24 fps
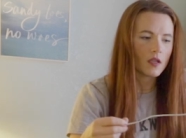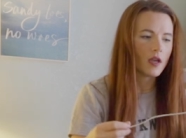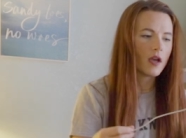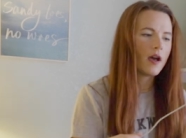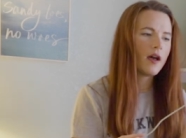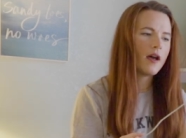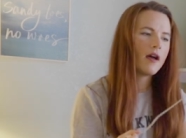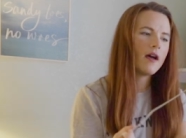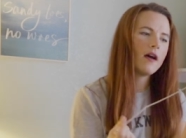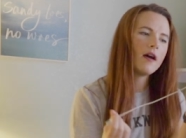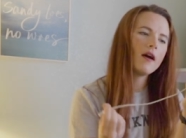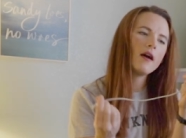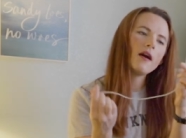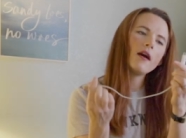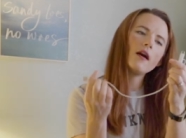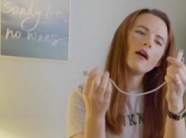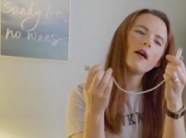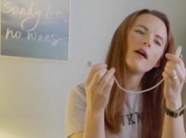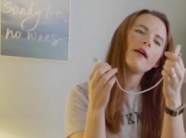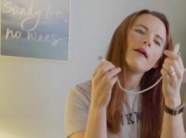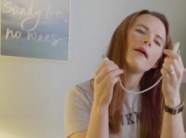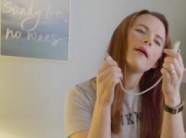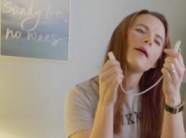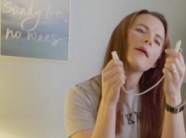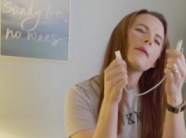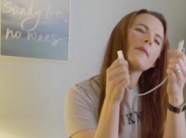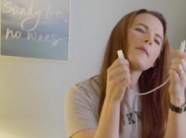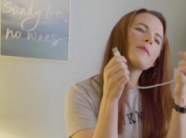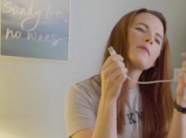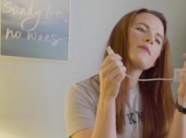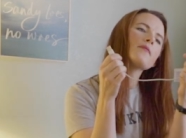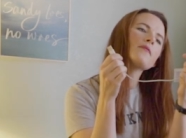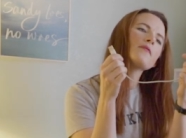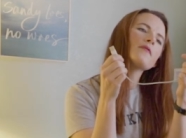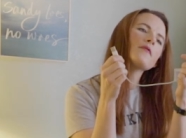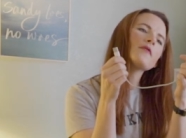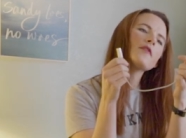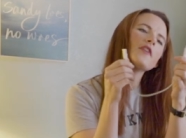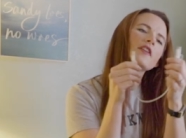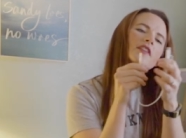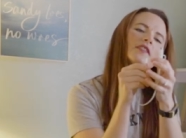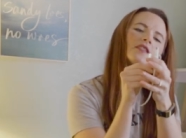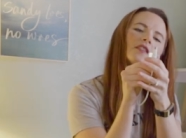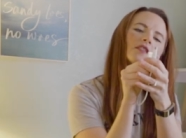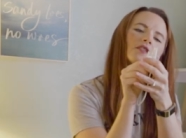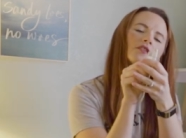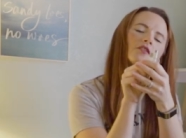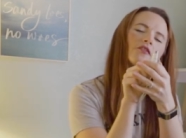Um,
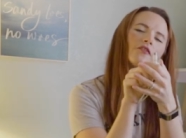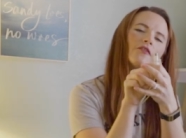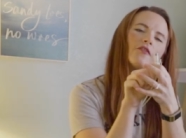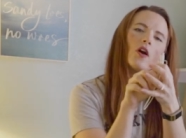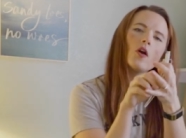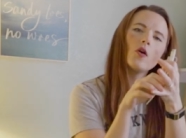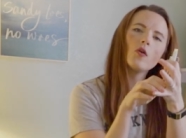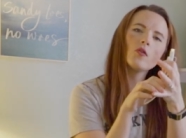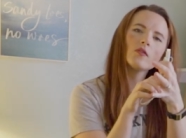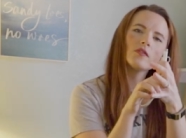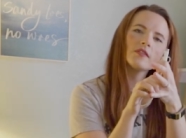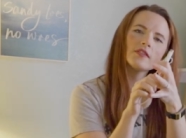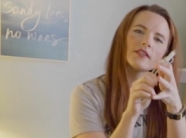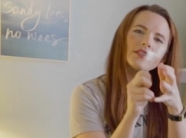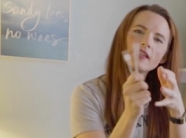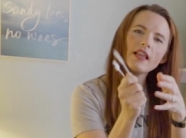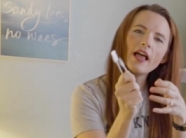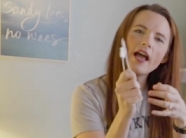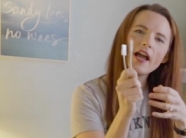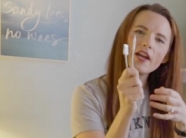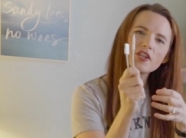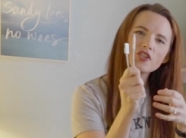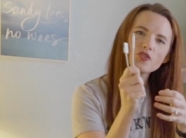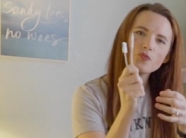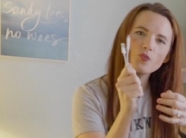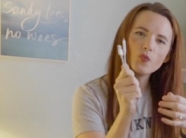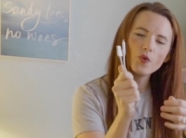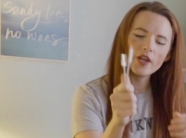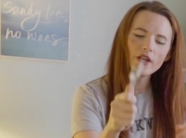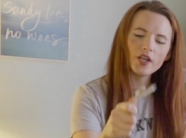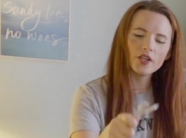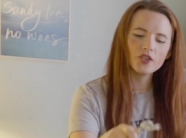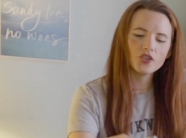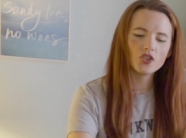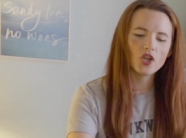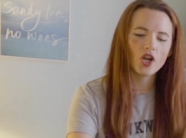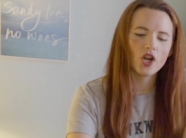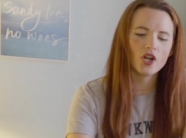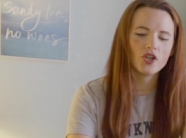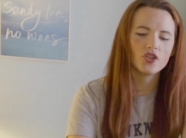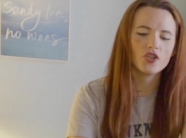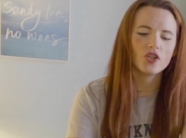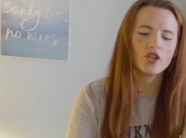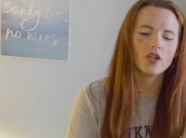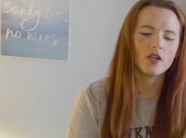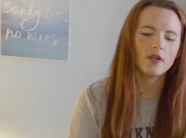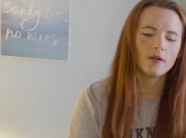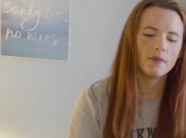this is a phone slash brick
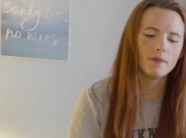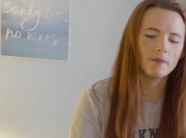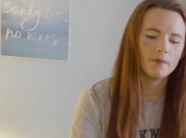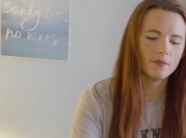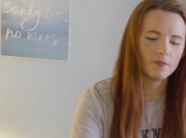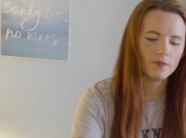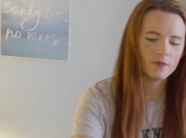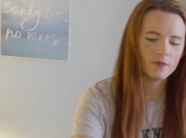charger